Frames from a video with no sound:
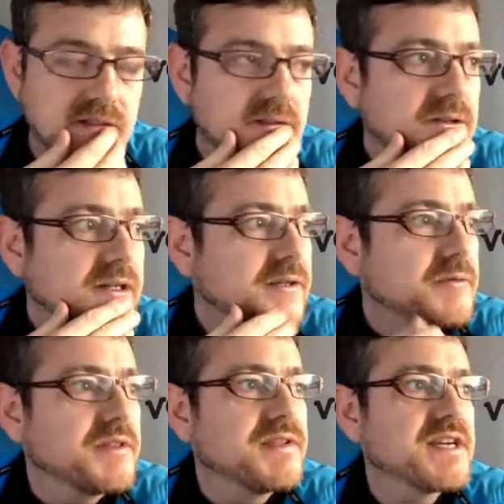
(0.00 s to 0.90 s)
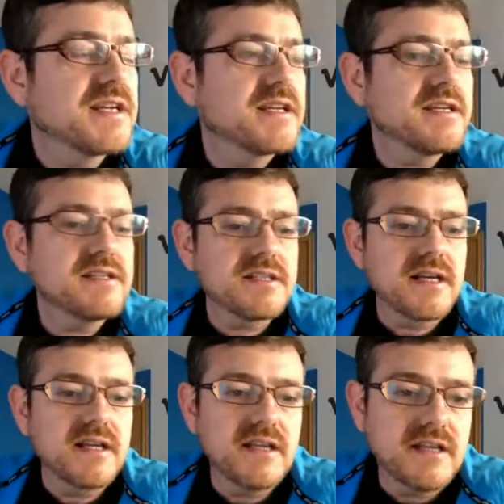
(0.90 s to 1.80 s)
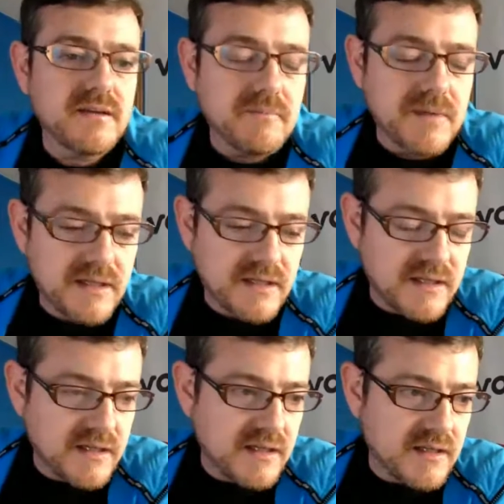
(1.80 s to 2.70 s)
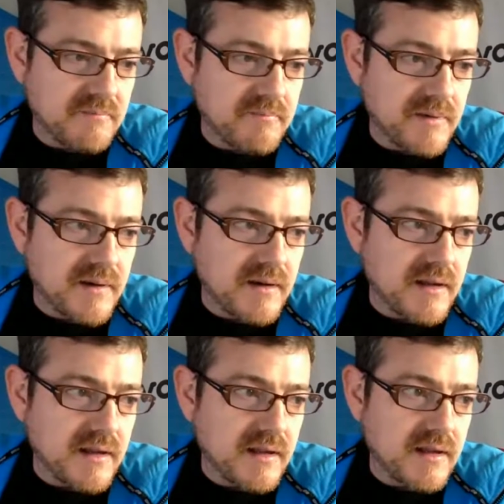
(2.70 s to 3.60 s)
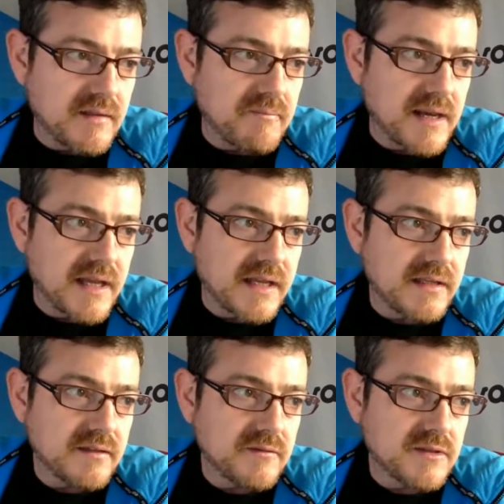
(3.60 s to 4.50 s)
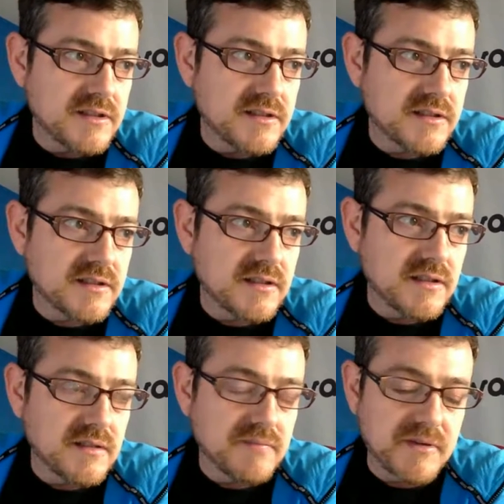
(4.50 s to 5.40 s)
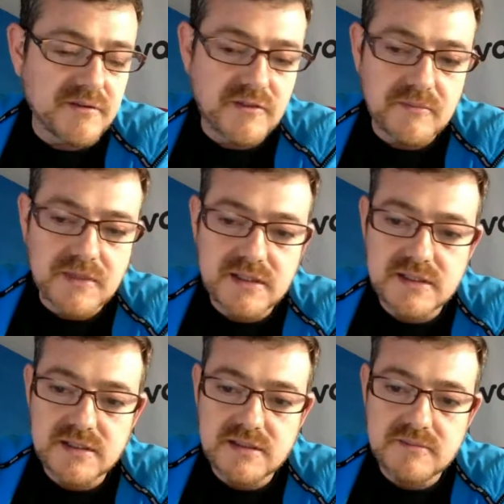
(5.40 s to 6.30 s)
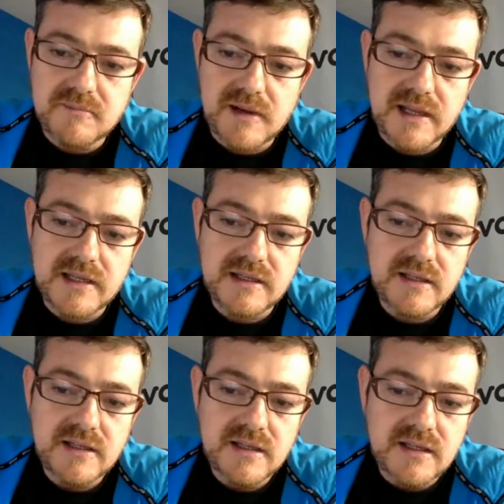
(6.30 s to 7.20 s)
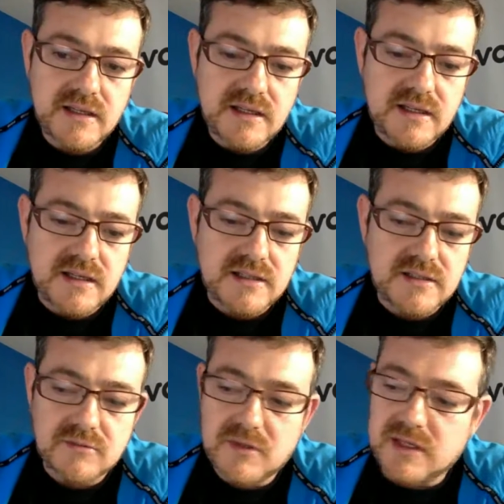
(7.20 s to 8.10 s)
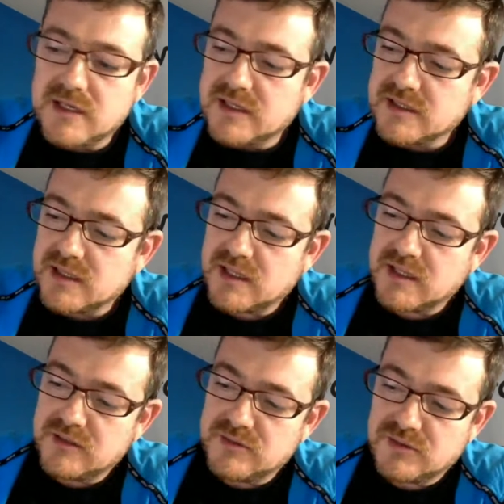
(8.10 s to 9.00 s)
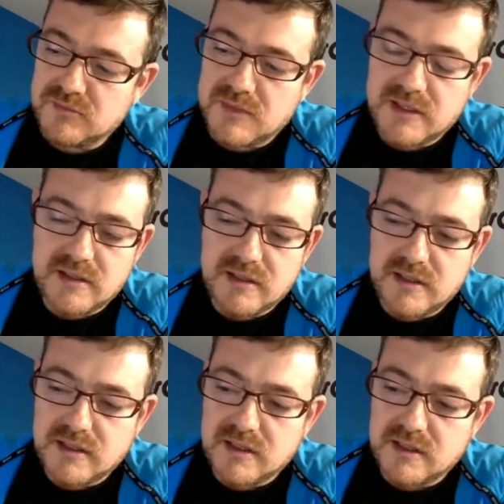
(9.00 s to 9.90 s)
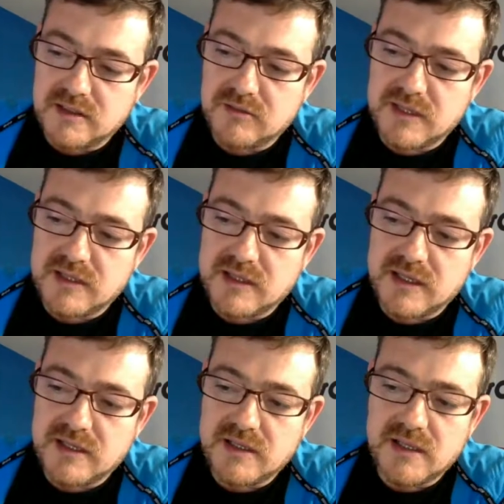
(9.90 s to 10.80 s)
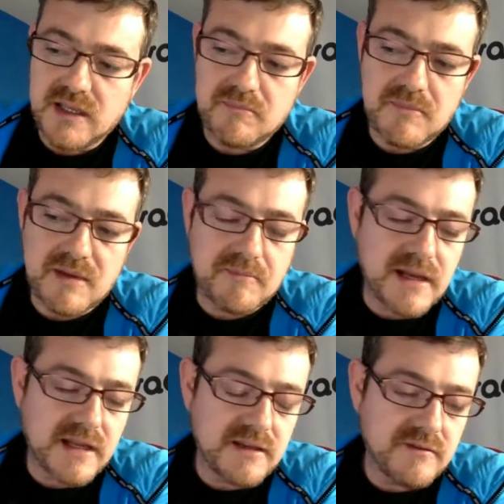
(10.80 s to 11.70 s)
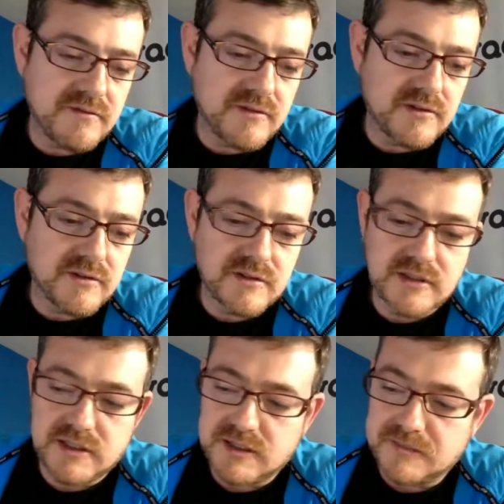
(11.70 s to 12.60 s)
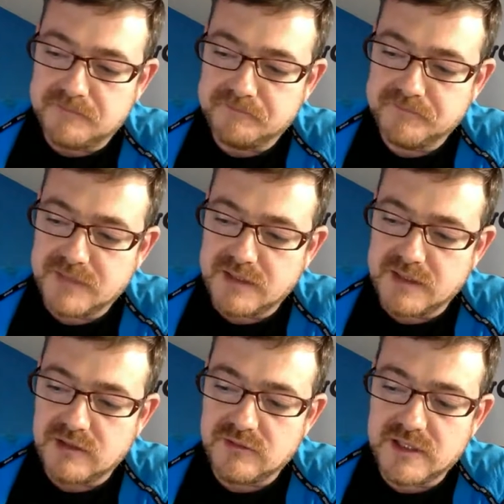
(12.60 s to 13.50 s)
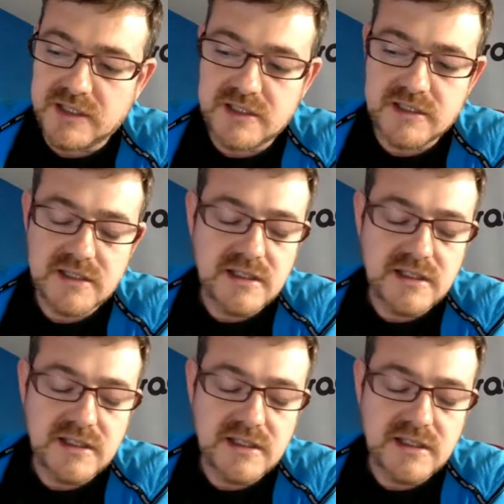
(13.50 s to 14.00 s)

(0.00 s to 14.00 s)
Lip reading: Okay, with Jenkins, I maintain a plugin, which is the performance plugin, as well as I used to maintain the Emma plugin for coverage.